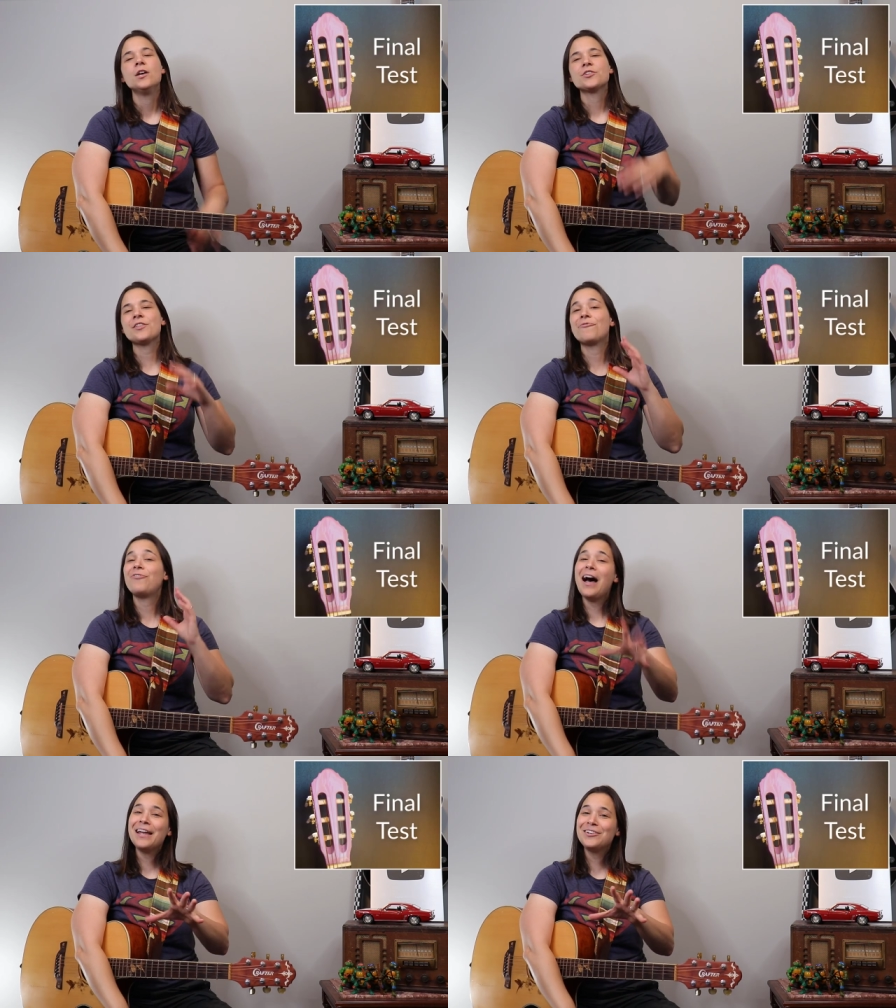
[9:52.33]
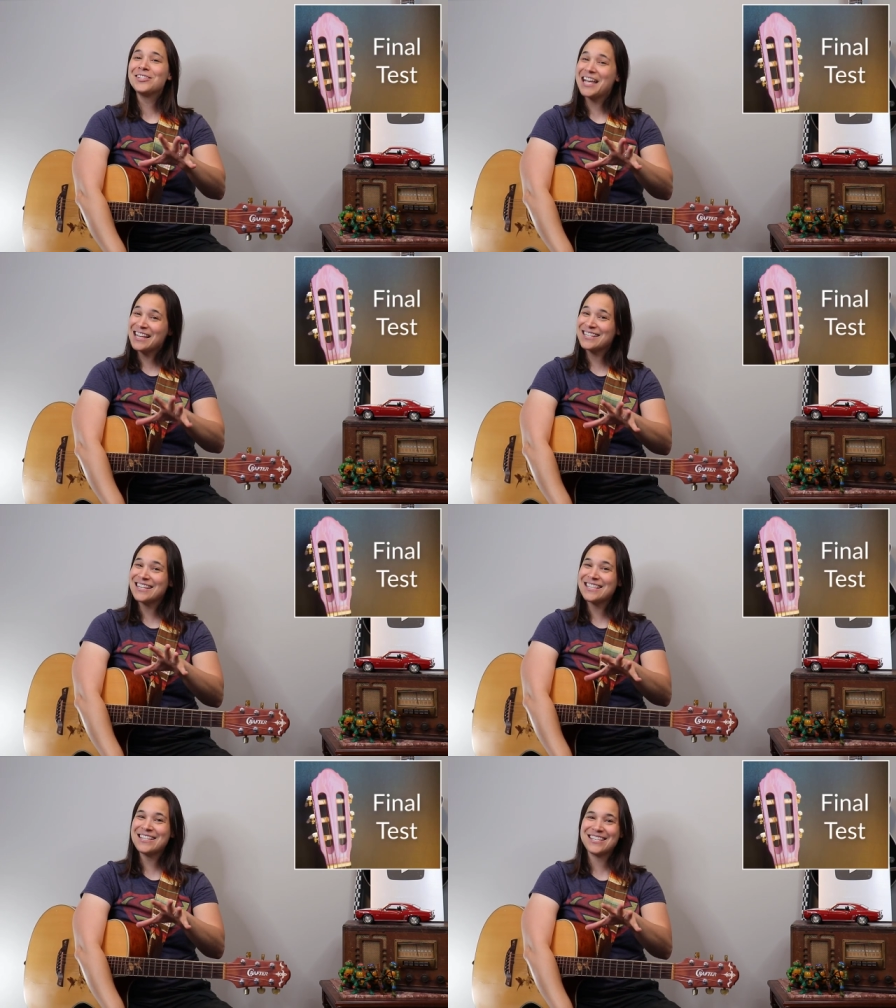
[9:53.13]
So the final test
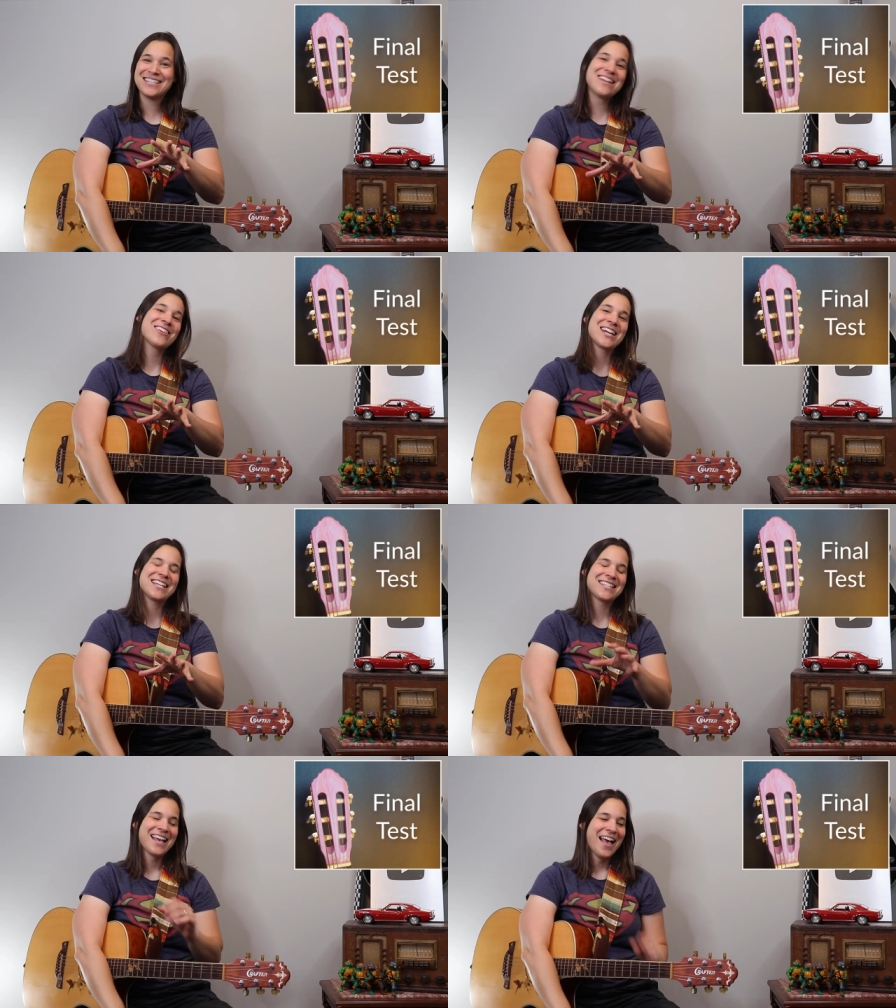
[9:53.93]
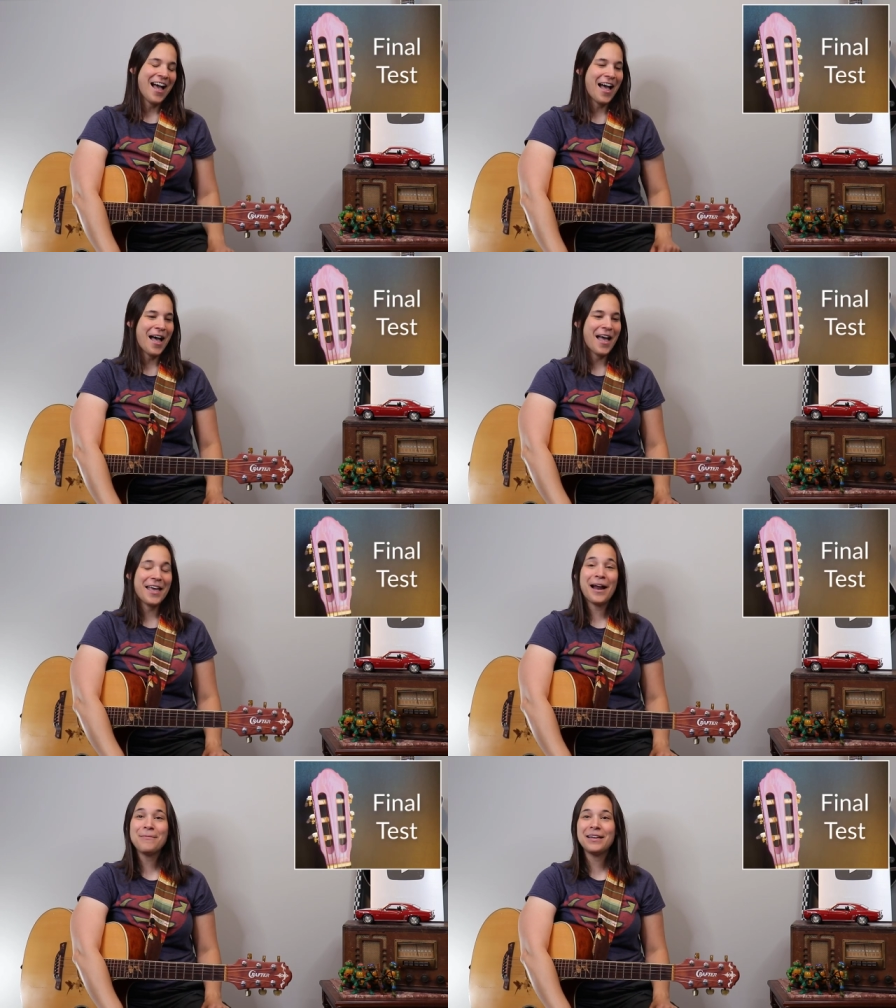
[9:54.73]
in this series, uh,
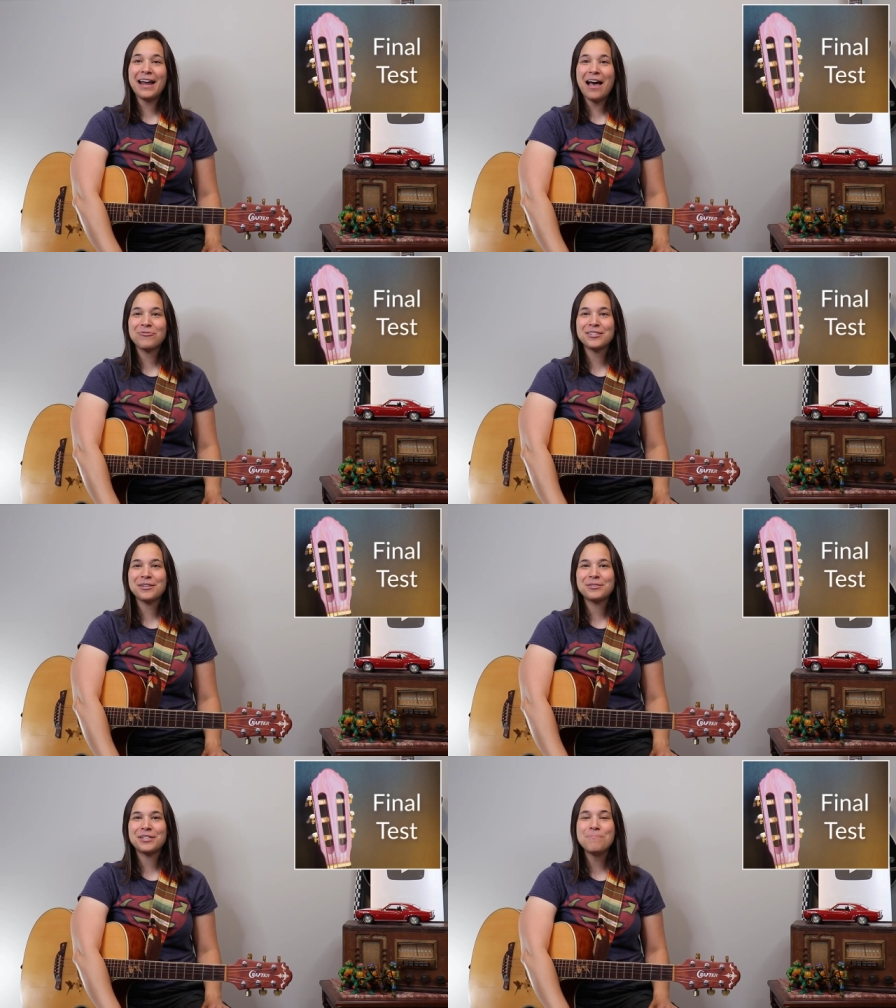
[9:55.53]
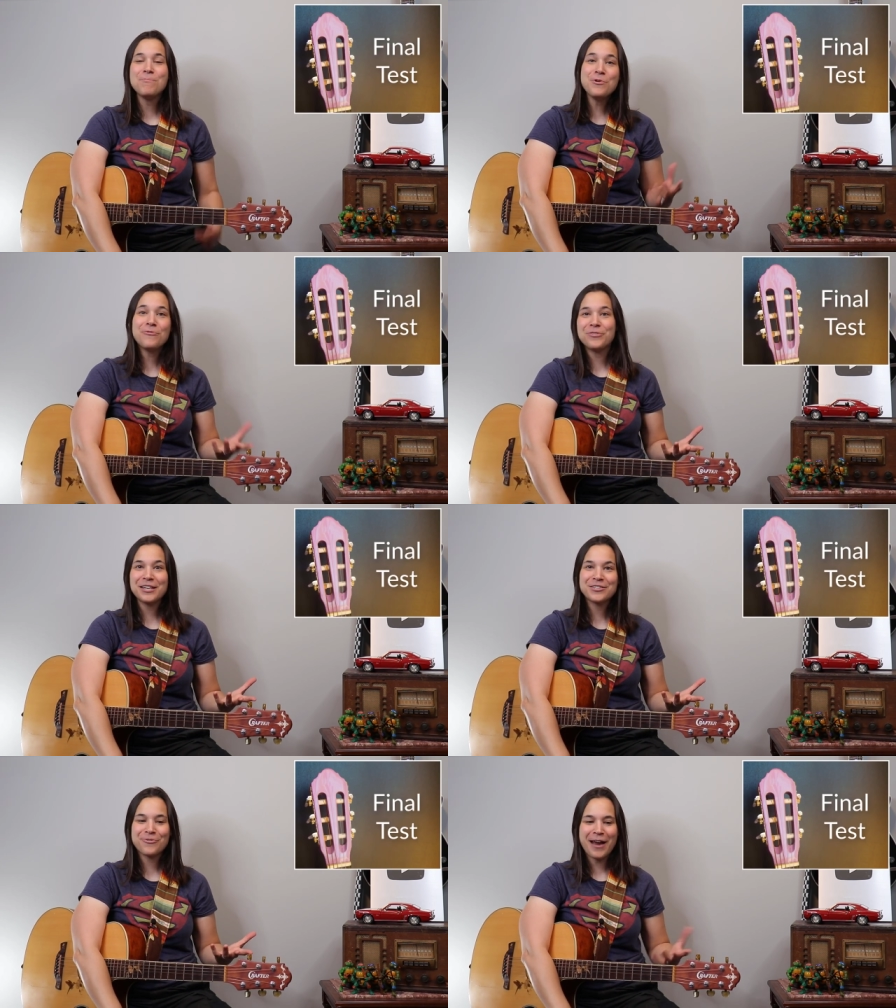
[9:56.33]
and I'm gonna have to, to move
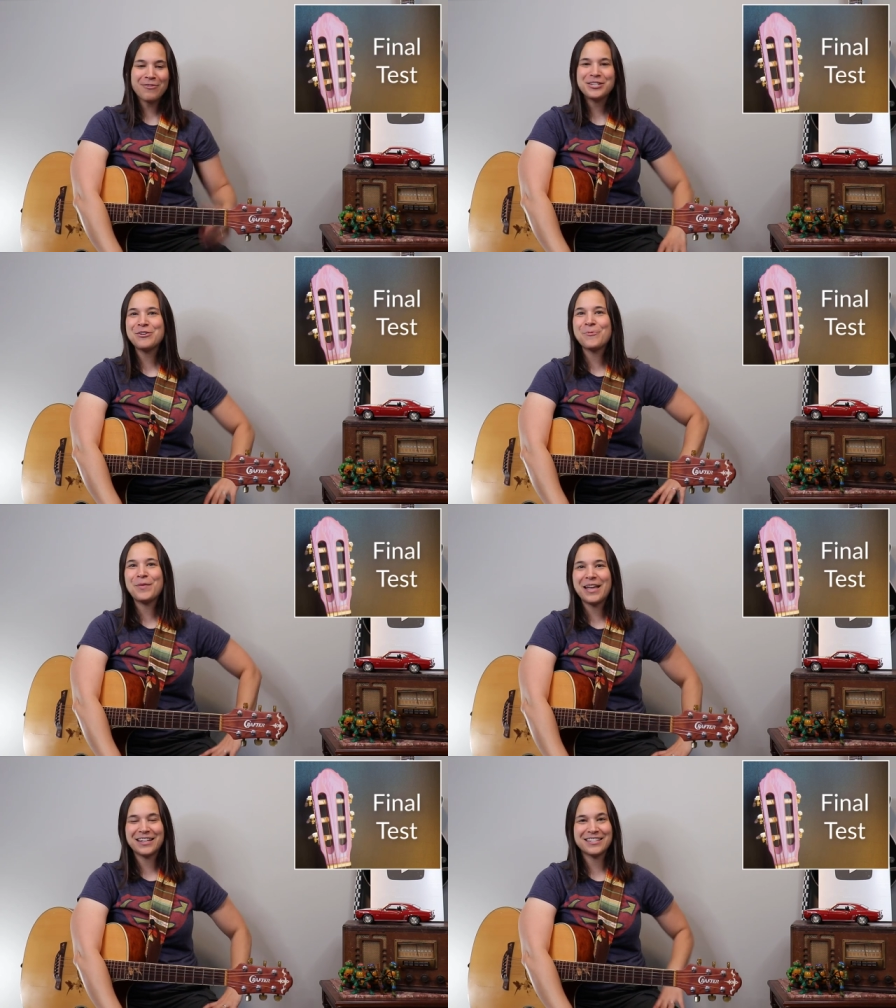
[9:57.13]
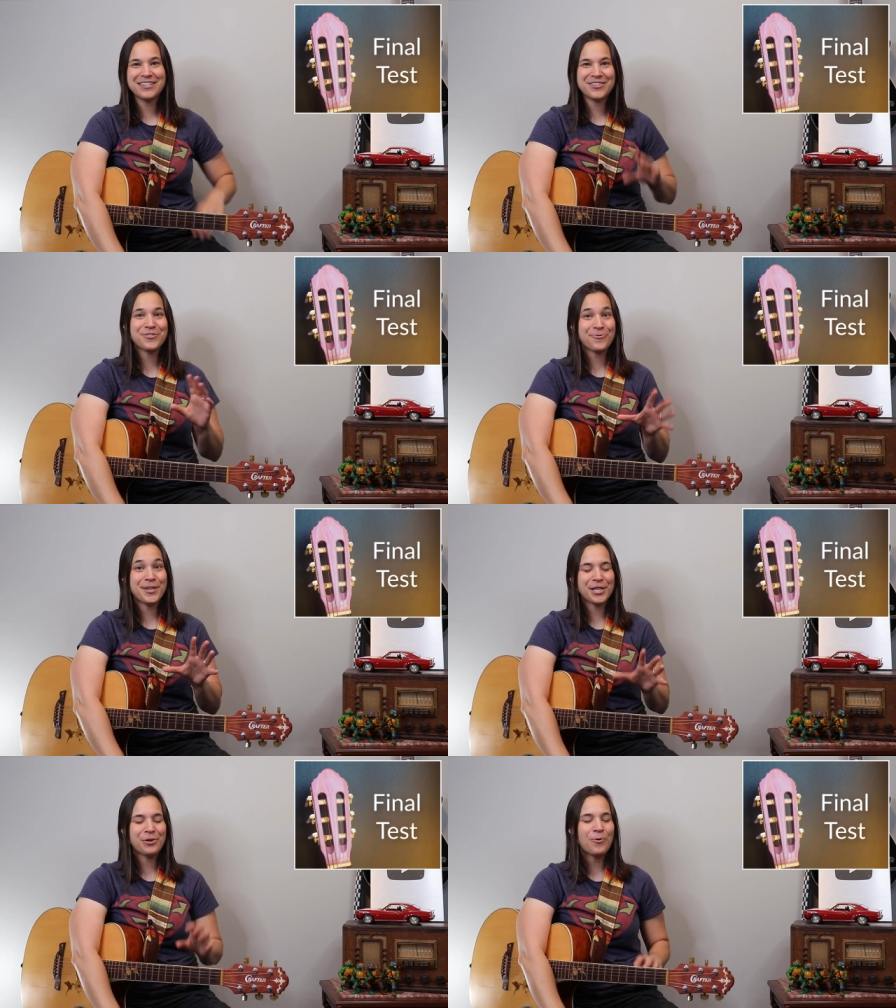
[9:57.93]
things around here a bit because this is a
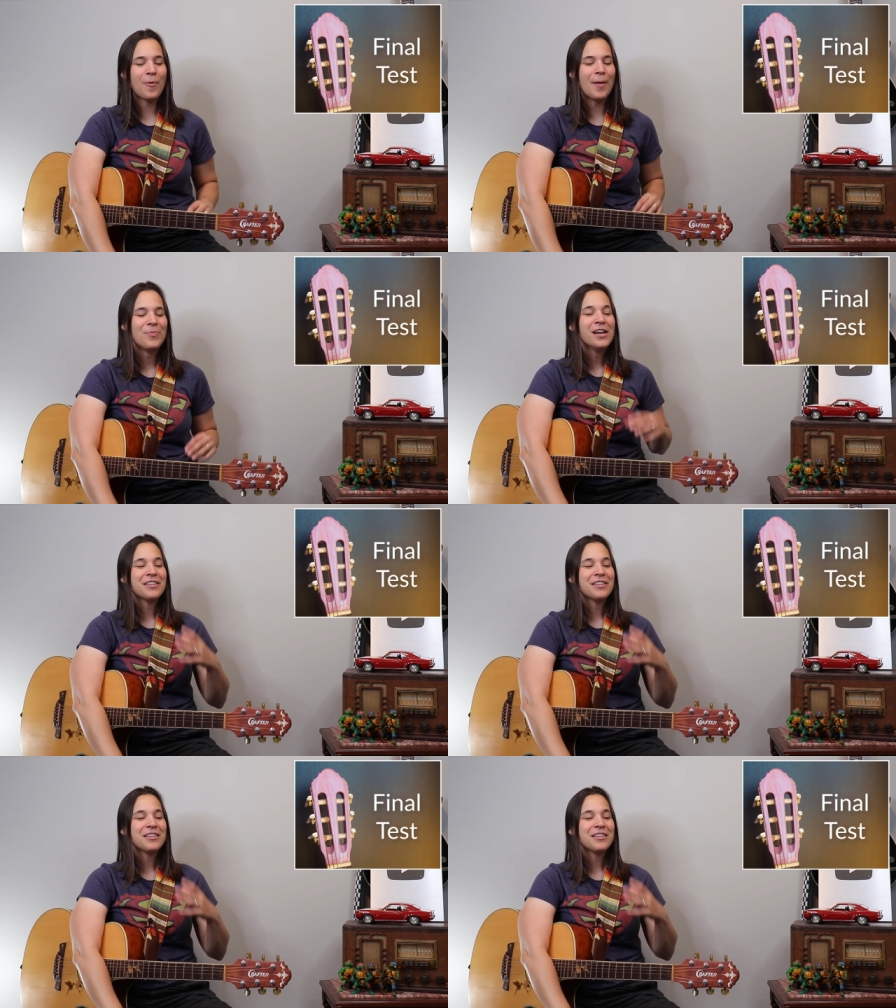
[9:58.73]
really cool one.